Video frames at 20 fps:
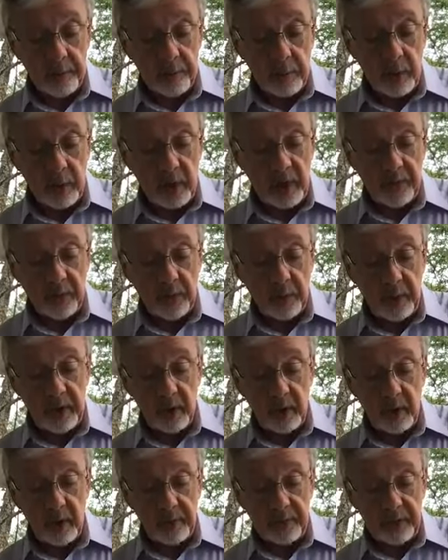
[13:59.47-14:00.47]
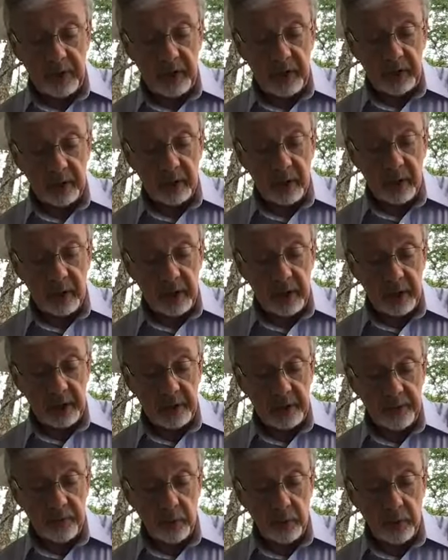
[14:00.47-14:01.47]
But if we are afflicted, it
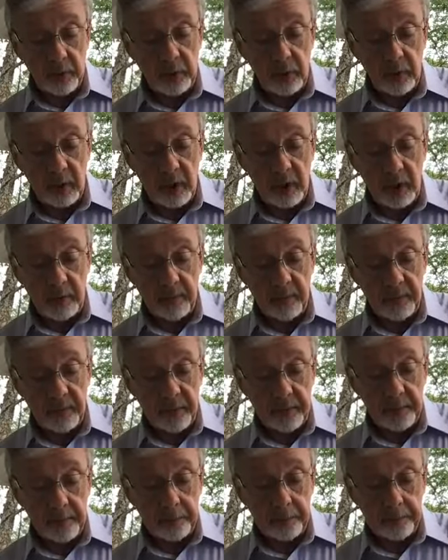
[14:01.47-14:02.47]
is for your comfort